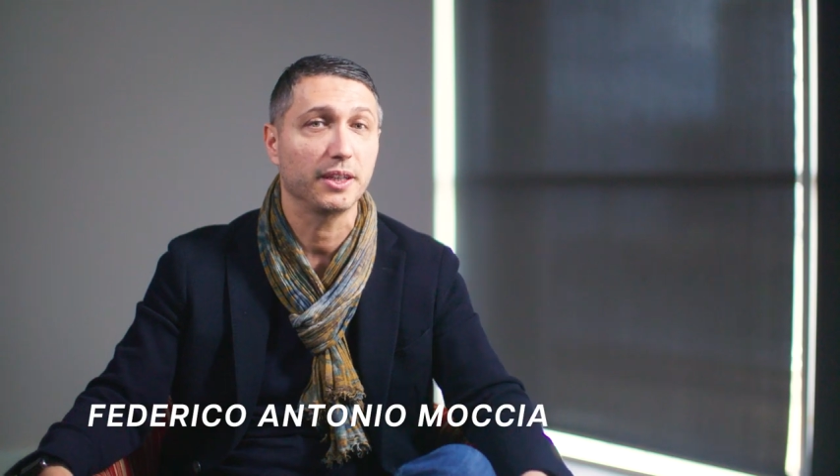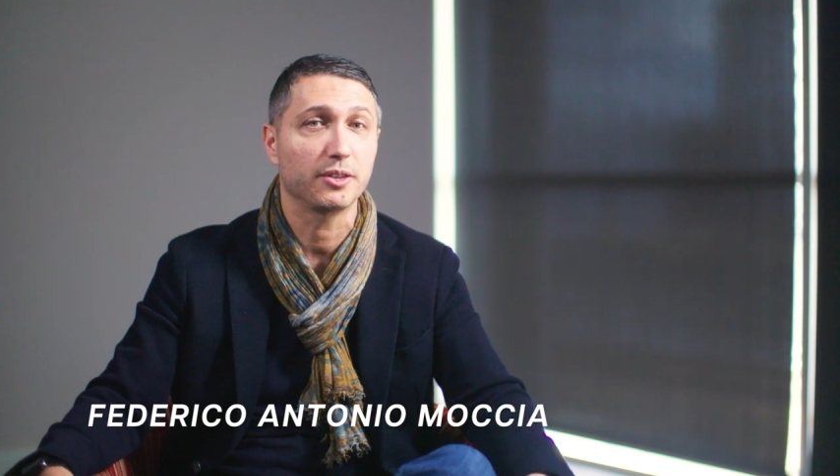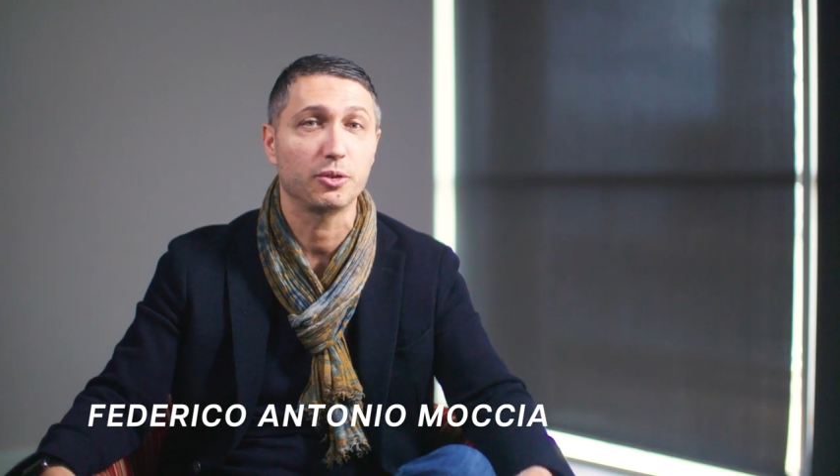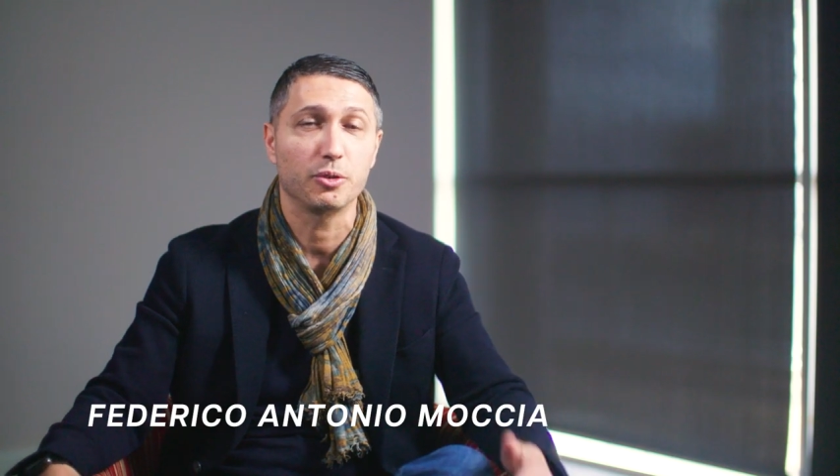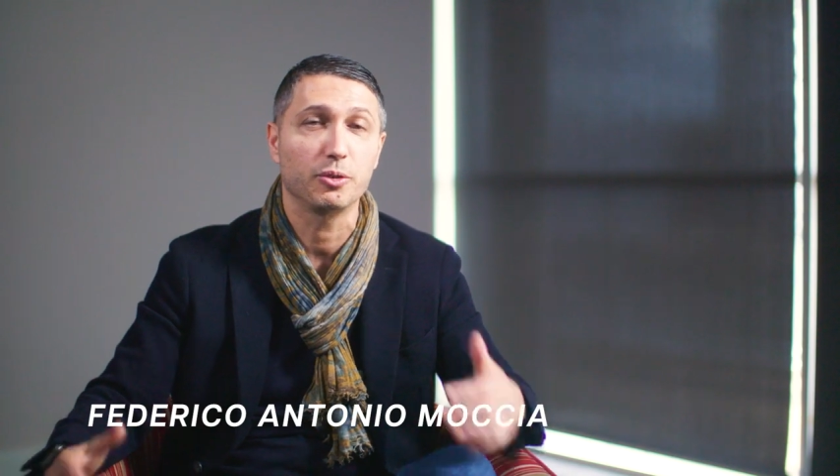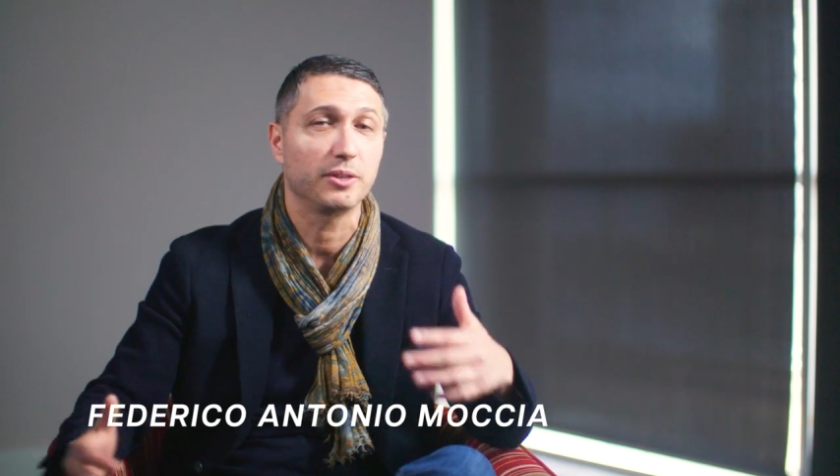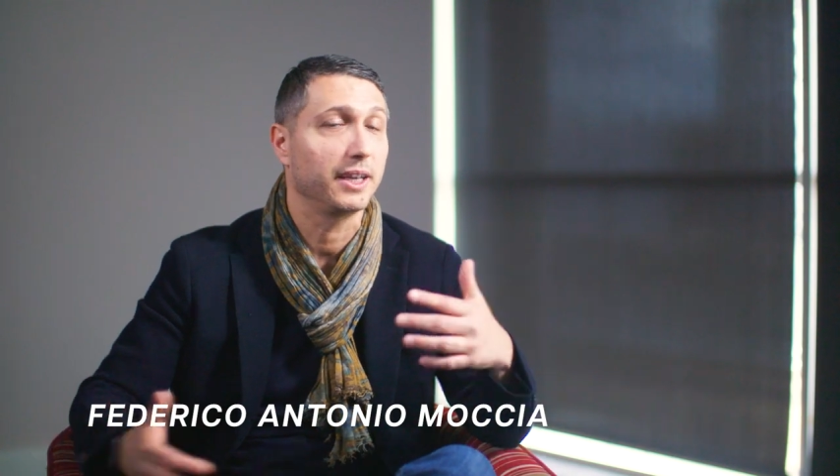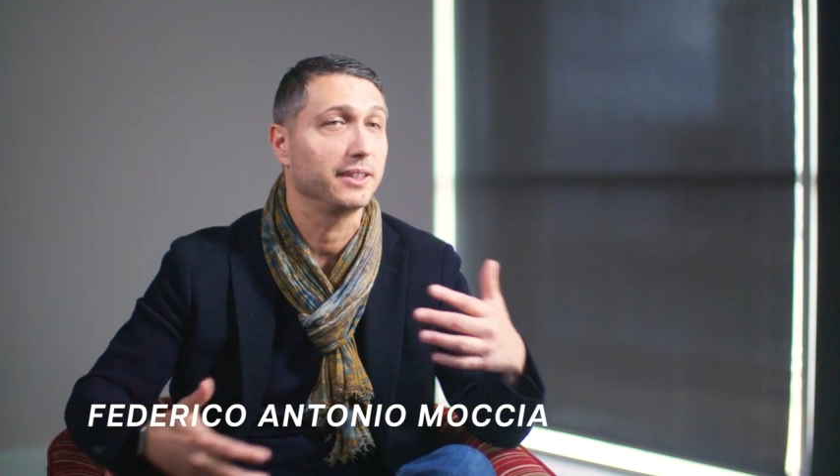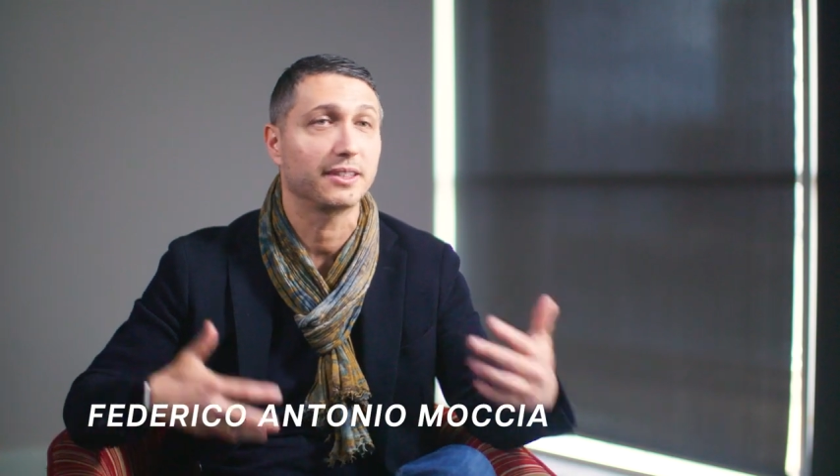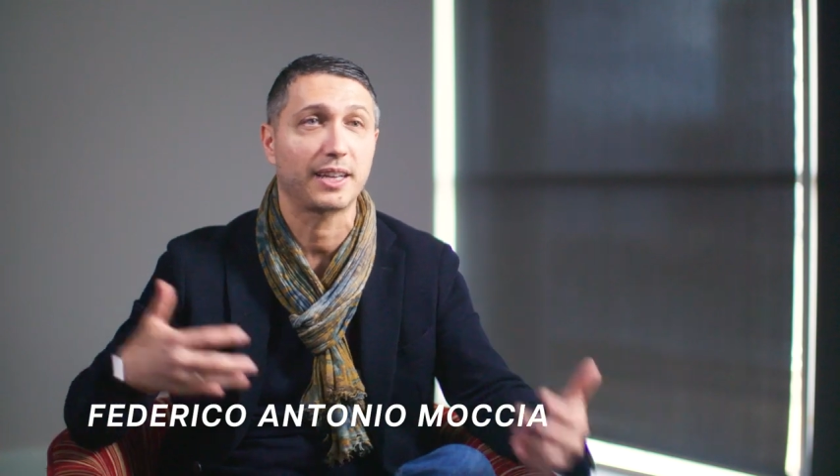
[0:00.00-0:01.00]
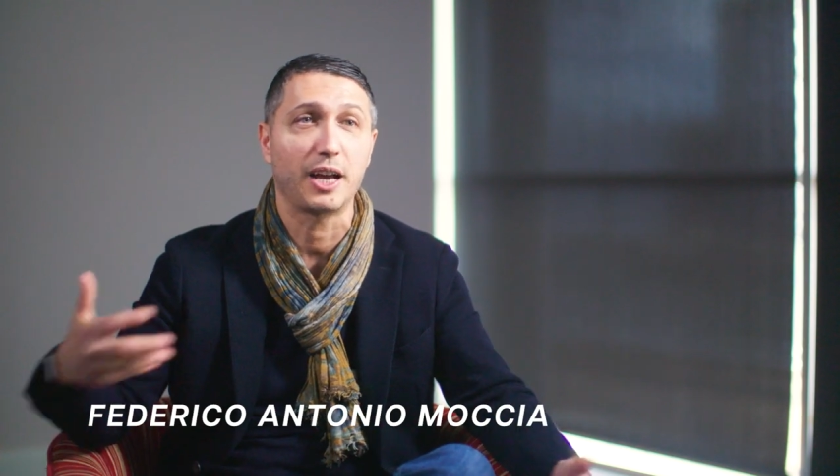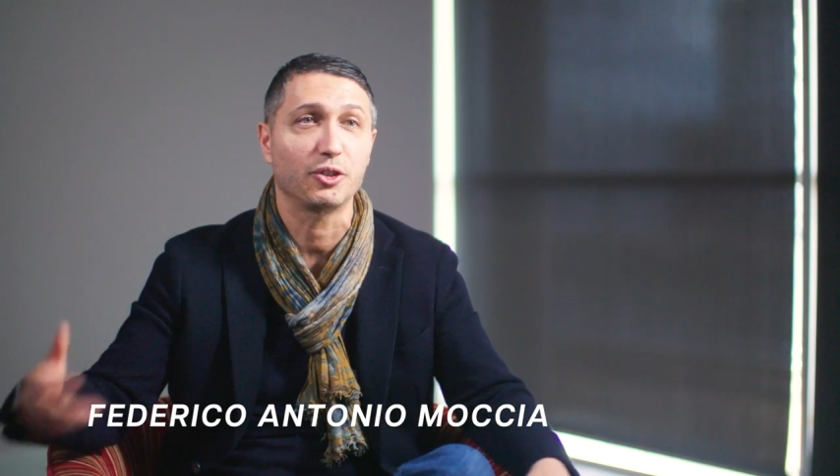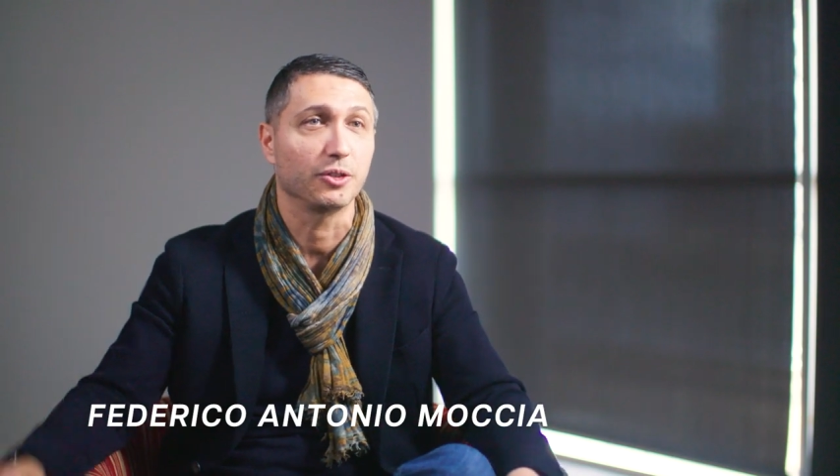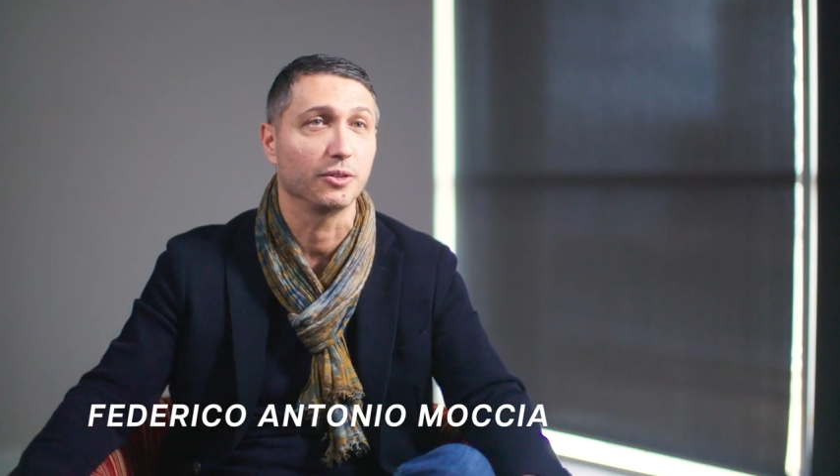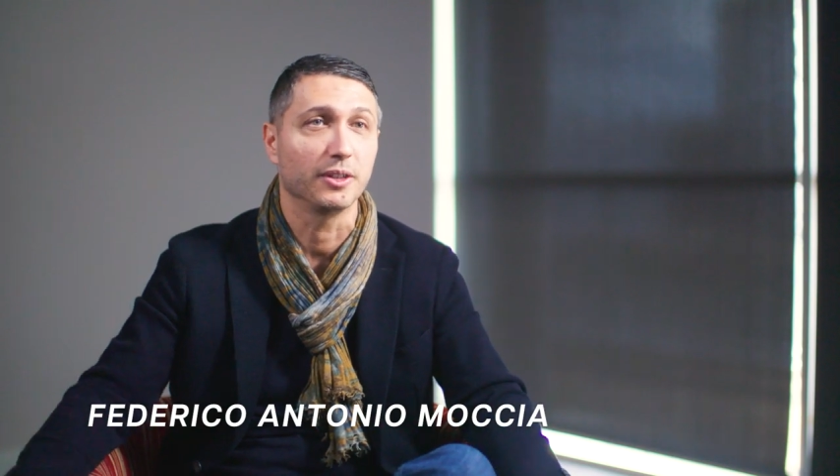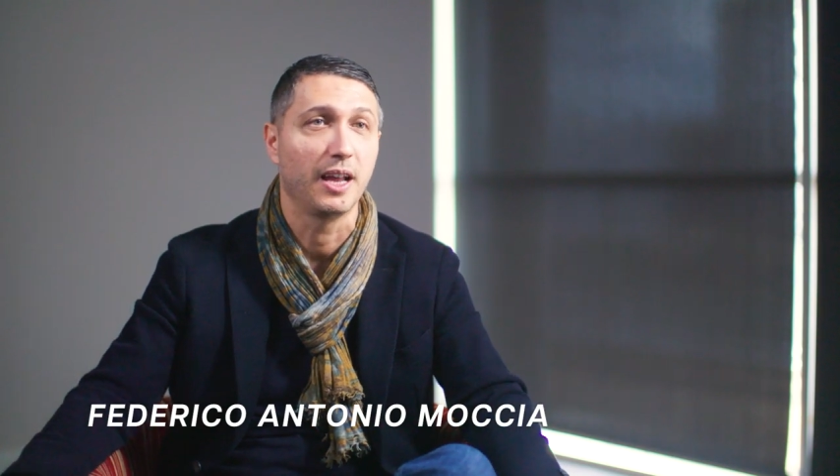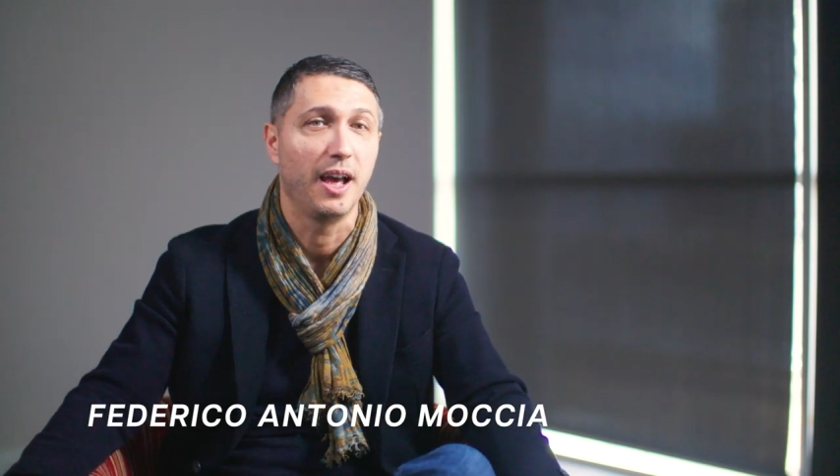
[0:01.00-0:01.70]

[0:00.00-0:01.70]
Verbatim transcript: and so the discussion